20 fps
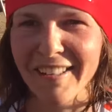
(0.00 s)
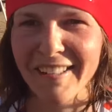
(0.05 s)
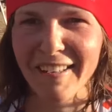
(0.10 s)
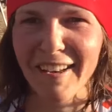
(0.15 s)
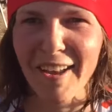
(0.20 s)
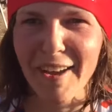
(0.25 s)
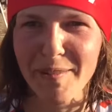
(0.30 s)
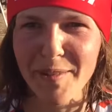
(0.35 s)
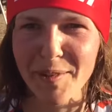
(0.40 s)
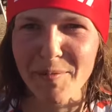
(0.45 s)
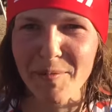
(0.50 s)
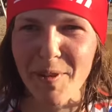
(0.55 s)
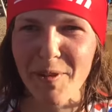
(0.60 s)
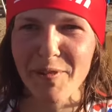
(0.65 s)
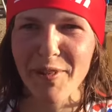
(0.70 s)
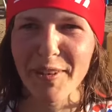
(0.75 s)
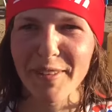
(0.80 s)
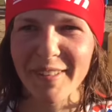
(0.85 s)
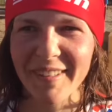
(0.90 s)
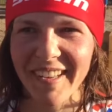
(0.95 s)
Today was my
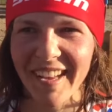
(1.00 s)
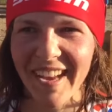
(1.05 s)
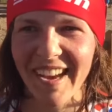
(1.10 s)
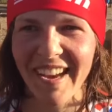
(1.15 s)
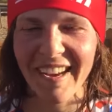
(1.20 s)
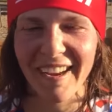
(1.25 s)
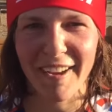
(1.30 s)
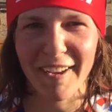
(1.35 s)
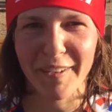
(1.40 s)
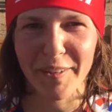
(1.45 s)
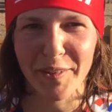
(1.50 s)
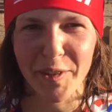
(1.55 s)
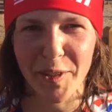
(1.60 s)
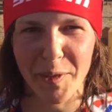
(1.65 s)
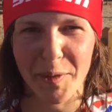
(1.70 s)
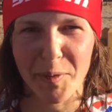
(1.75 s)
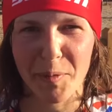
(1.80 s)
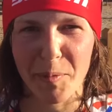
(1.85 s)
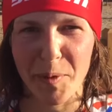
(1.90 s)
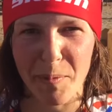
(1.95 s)
first day on a
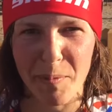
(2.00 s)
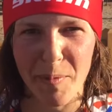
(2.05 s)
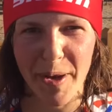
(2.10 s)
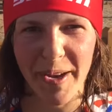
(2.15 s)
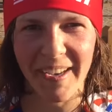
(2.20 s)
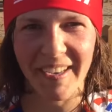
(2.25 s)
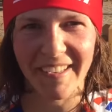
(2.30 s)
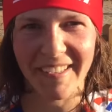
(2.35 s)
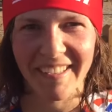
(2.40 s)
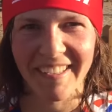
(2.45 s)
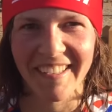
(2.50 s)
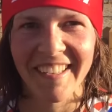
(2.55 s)
single speed bike.